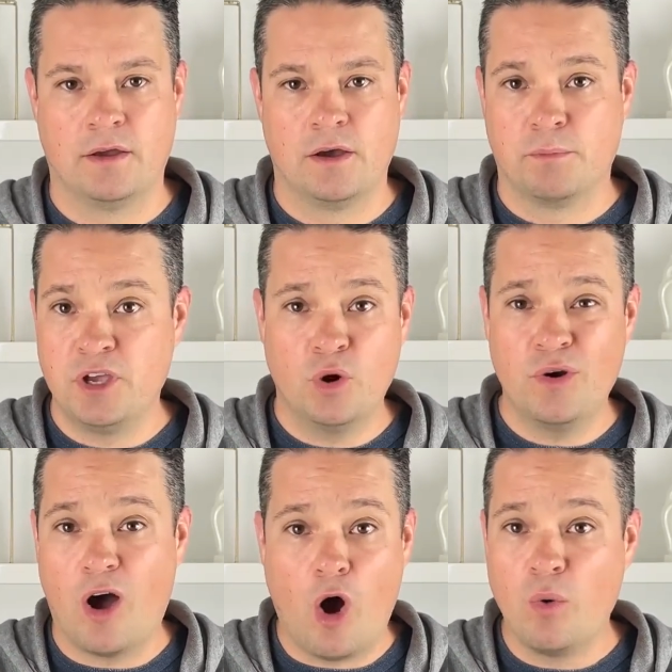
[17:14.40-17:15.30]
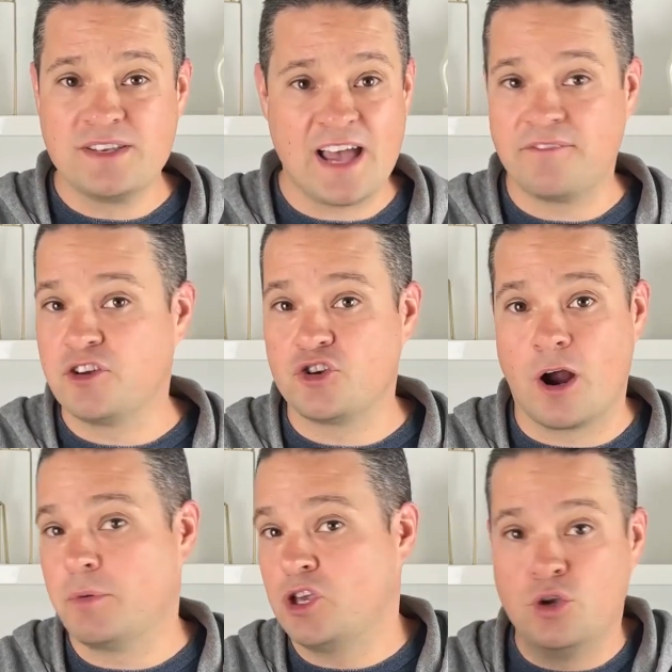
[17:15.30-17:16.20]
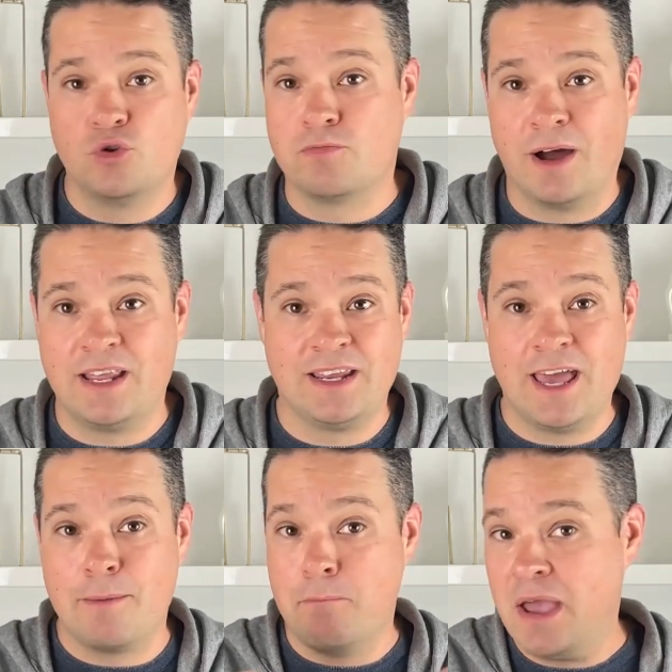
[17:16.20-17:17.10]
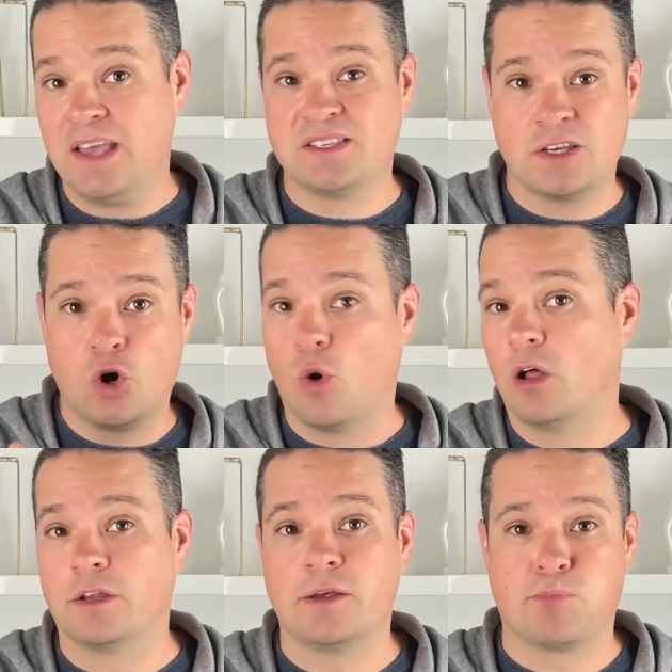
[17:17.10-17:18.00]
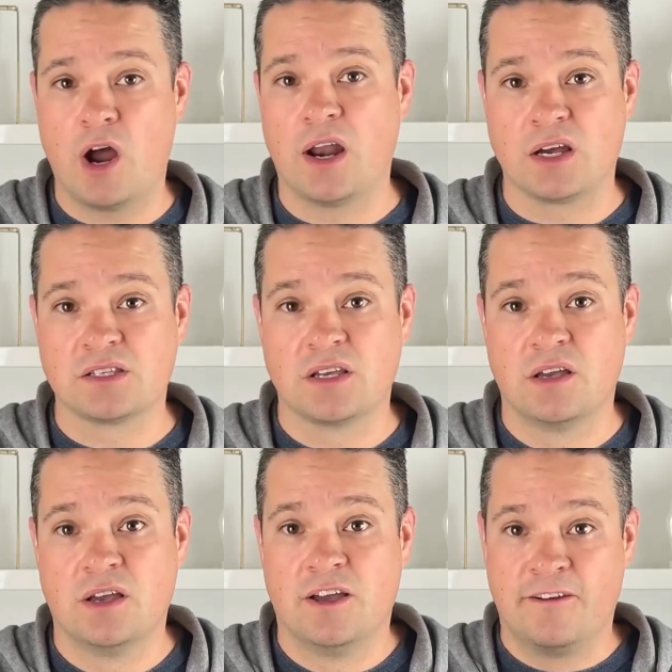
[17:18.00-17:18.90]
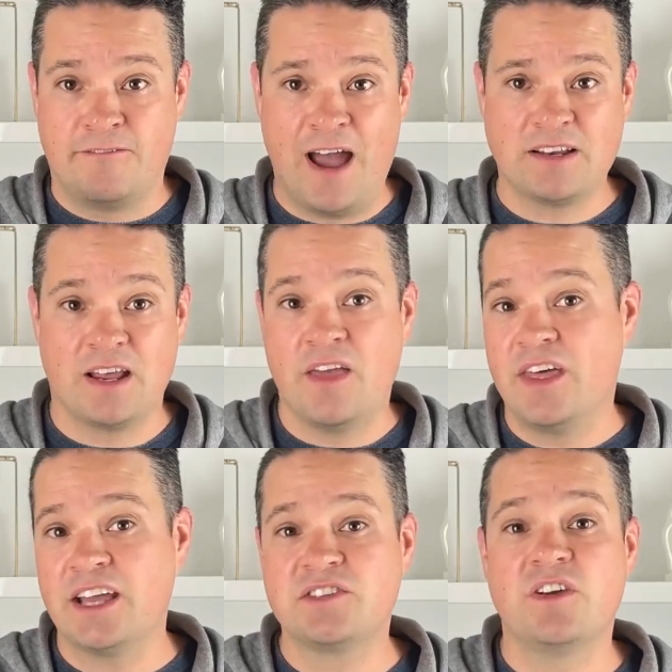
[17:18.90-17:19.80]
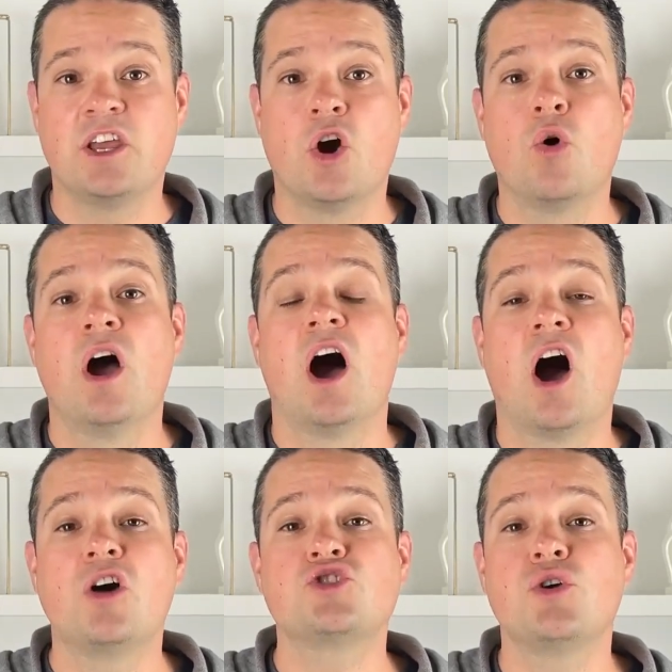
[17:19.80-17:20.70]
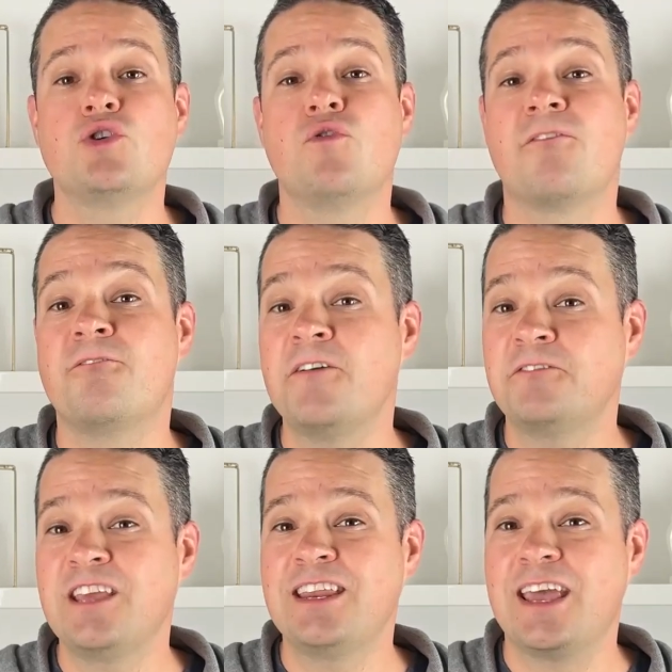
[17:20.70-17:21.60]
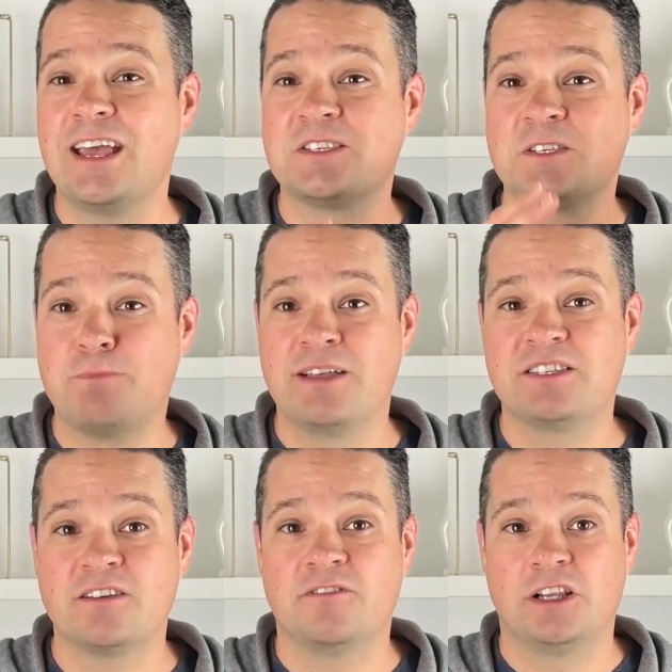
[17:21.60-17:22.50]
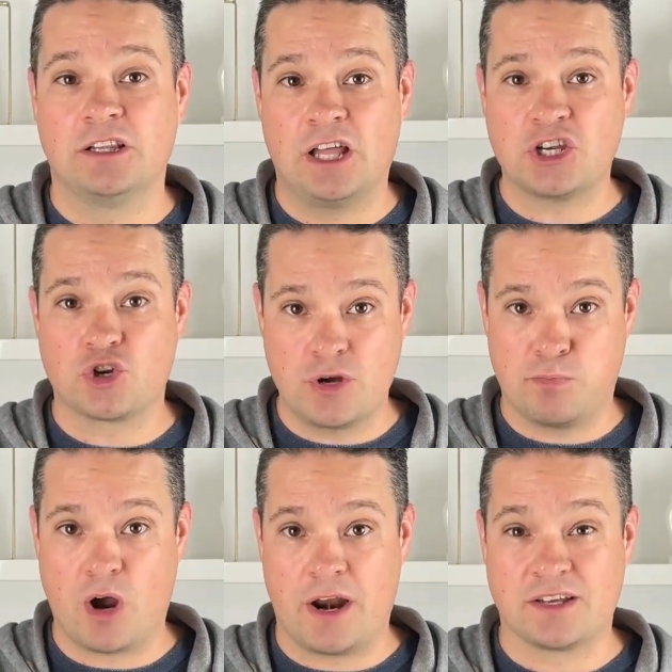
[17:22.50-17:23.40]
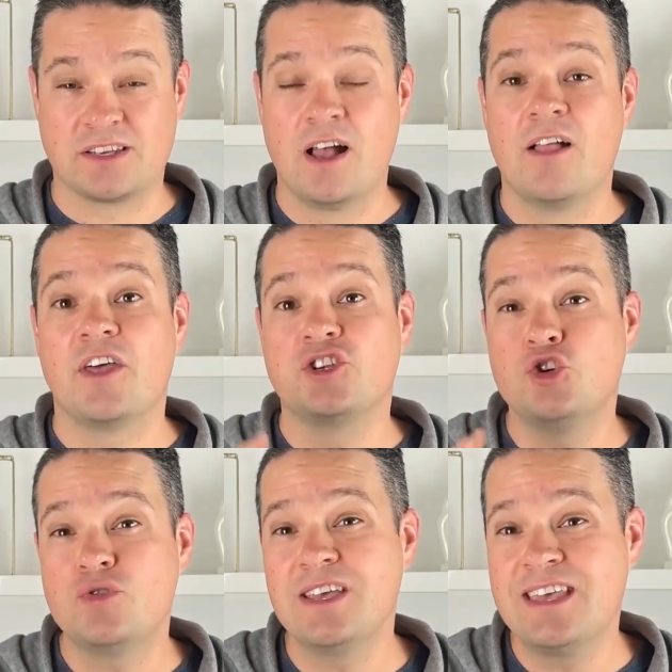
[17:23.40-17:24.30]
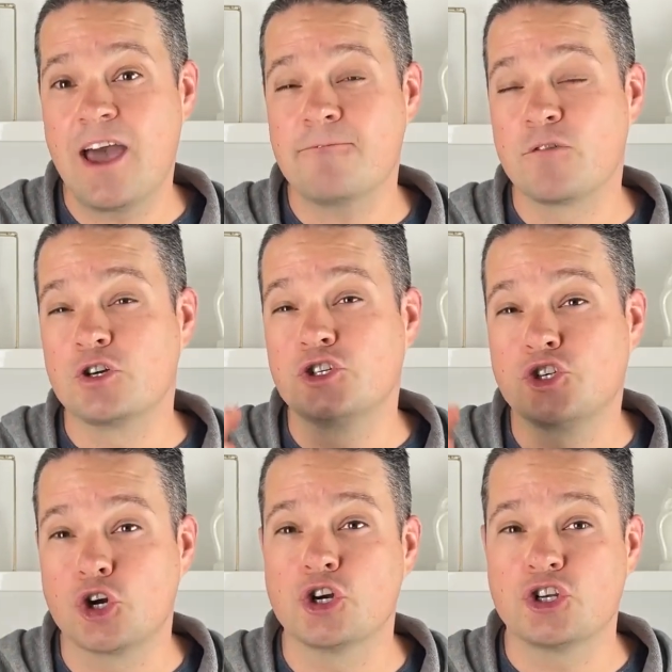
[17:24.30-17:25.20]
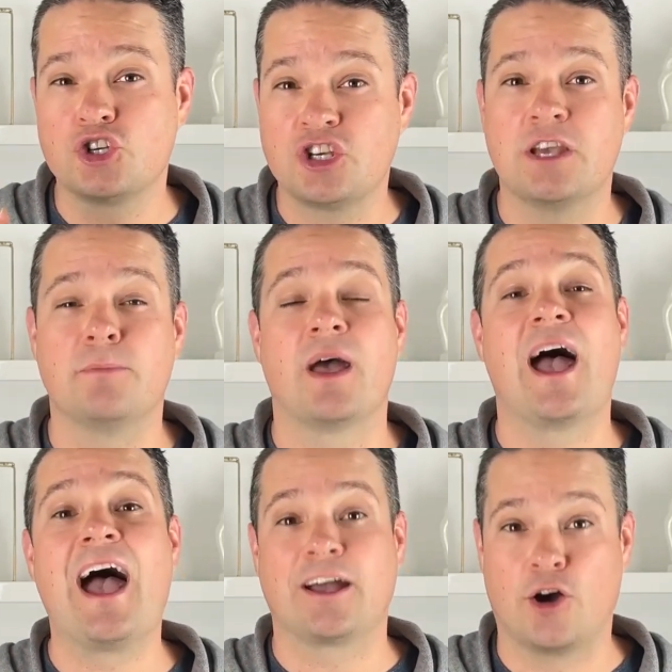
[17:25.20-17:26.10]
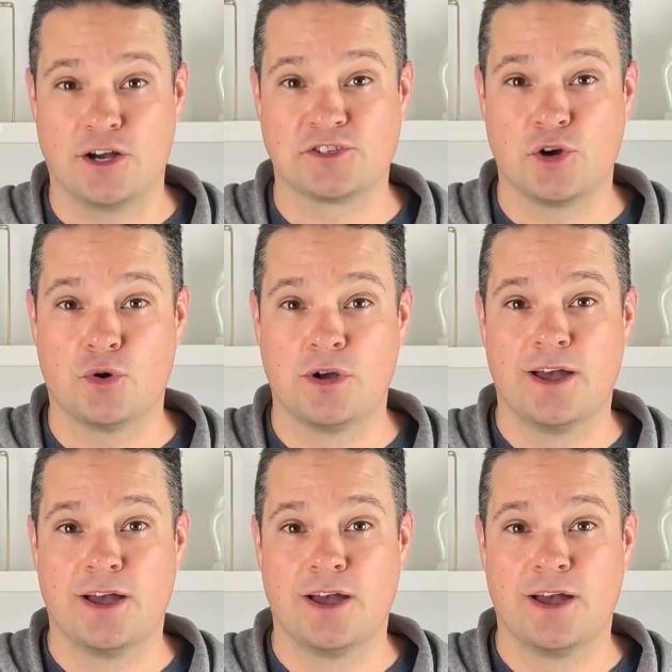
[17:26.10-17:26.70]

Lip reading: But you don't always have to drop huge money to get amazing quality products. In fact, in the next video, I'll show you 15 expensive luxury products that you can get for dirt cheap at Costco.